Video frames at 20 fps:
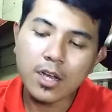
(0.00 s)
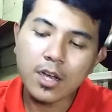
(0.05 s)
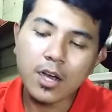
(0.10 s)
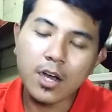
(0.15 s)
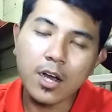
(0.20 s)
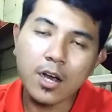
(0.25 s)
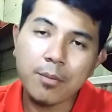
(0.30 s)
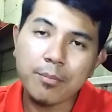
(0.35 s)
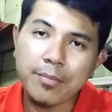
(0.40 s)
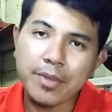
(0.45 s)

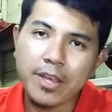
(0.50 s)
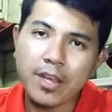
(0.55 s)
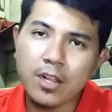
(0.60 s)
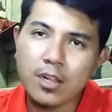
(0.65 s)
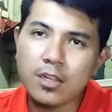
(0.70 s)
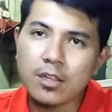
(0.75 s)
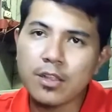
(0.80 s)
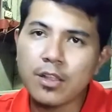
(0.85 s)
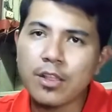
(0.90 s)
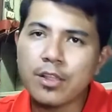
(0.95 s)

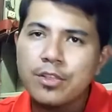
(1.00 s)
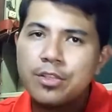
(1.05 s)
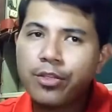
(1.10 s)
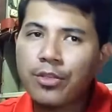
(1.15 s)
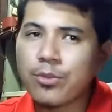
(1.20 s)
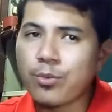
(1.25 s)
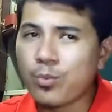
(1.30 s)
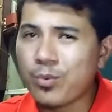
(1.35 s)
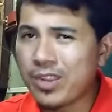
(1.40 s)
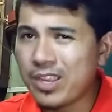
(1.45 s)

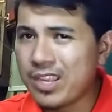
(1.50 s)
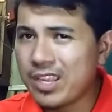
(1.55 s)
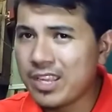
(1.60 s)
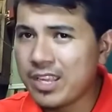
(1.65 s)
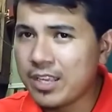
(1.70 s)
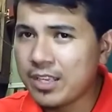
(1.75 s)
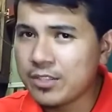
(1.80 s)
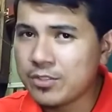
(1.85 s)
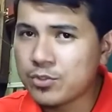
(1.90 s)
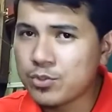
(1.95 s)

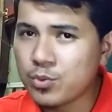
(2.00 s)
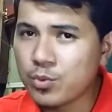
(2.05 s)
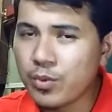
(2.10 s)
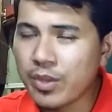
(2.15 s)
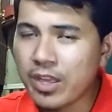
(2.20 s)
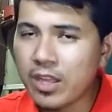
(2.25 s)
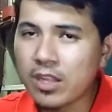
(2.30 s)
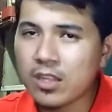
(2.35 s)
L3 to